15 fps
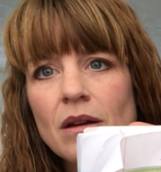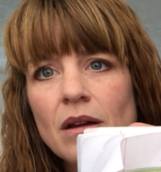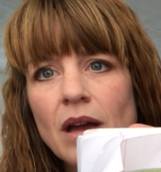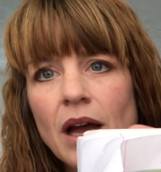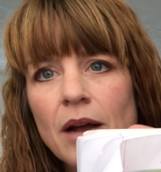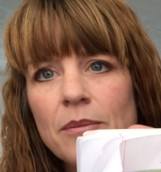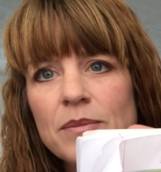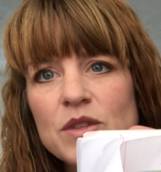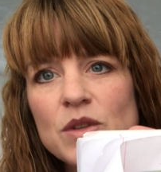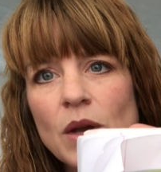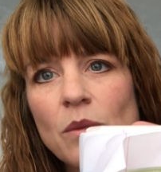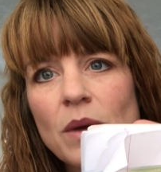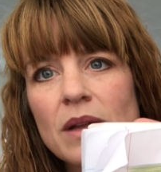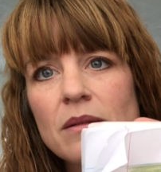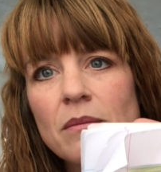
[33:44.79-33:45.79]
Um, so I
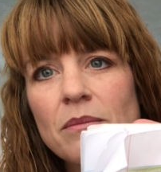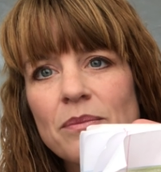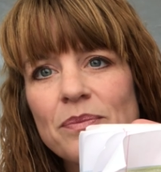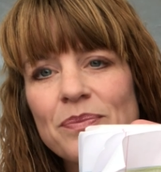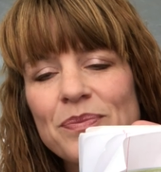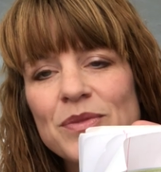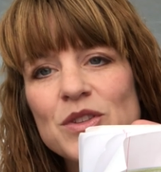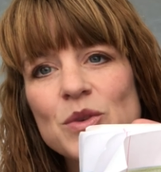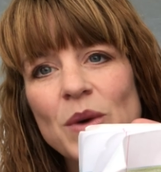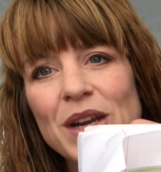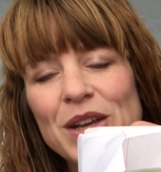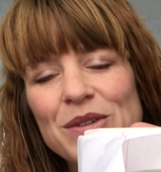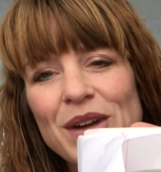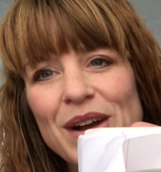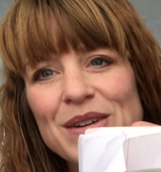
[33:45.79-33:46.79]
went
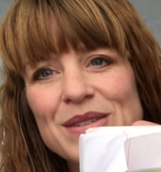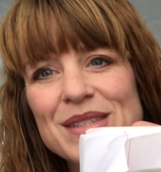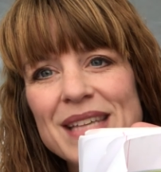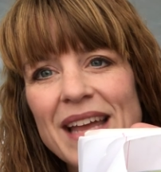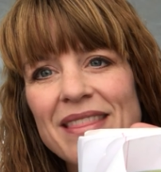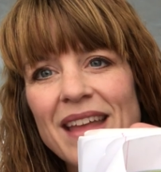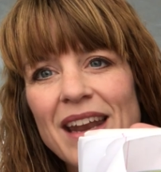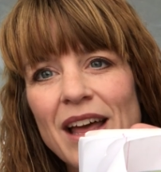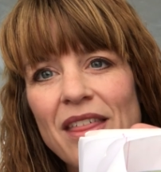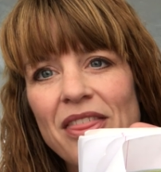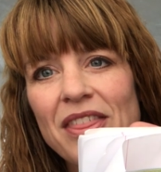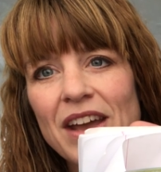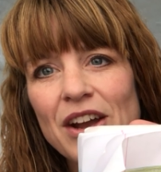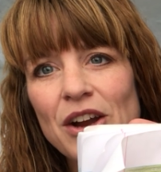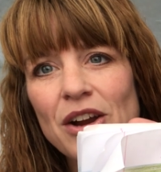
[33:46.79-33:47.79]
20 rounds and then a
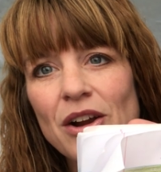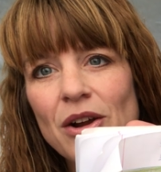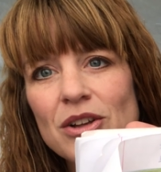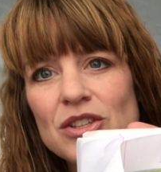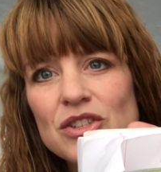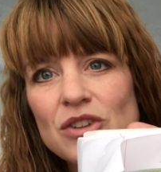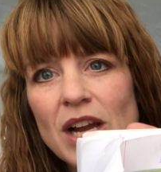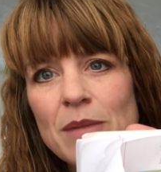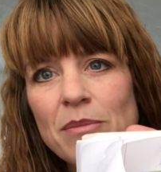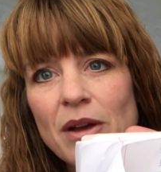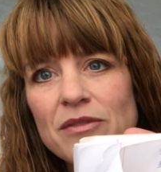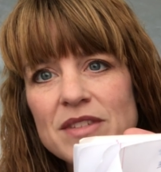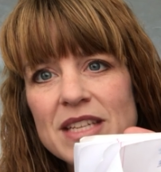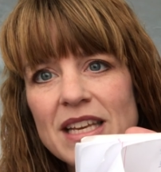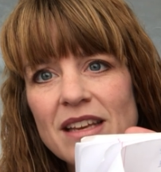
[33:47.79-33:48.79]
thicker stripe
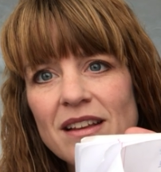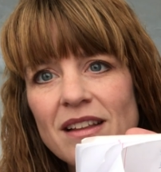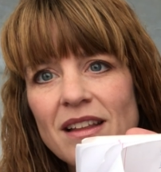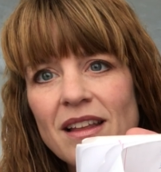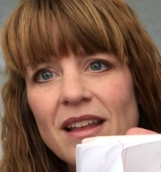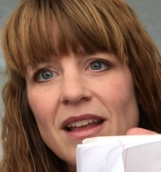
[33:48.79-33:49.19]
of teal,